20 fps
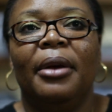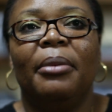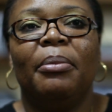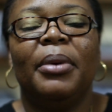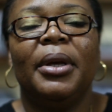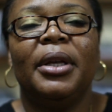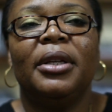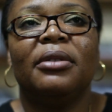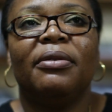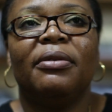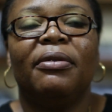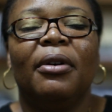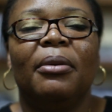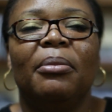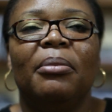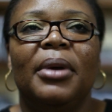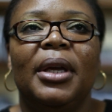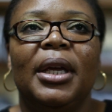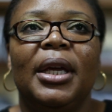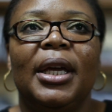Peace for
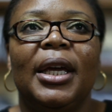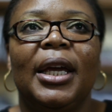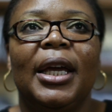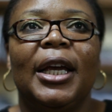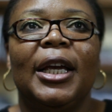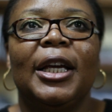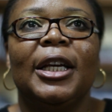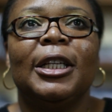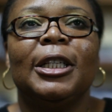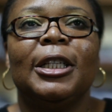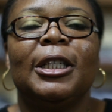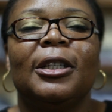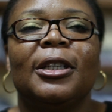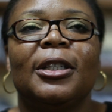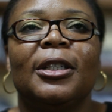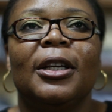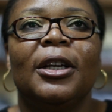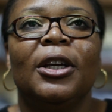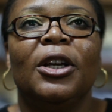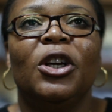me is